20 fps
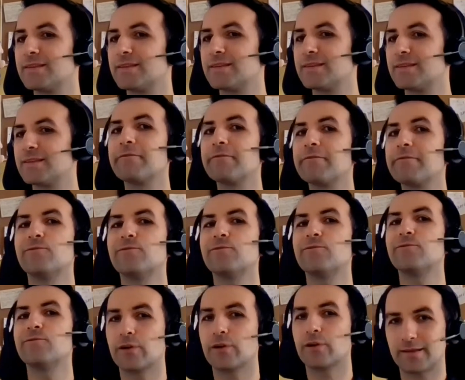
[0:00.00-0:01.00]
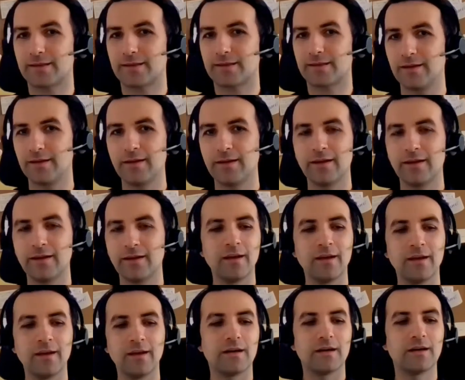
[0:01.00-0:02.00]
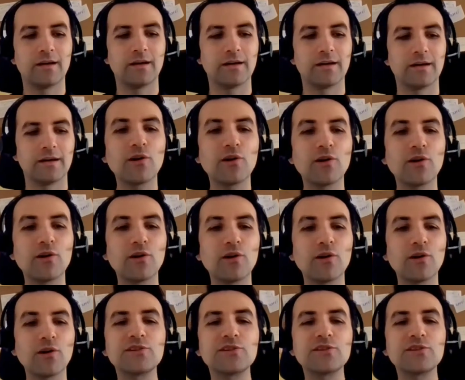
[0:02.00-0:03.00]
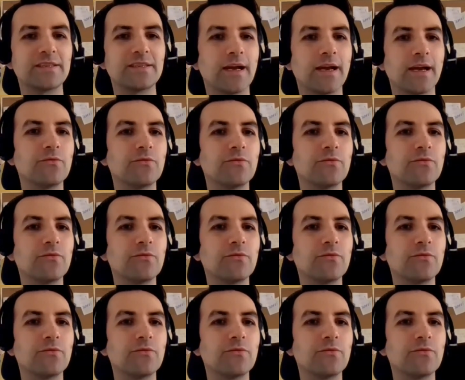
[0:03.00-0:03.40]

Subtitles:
something forced. Also on the same side,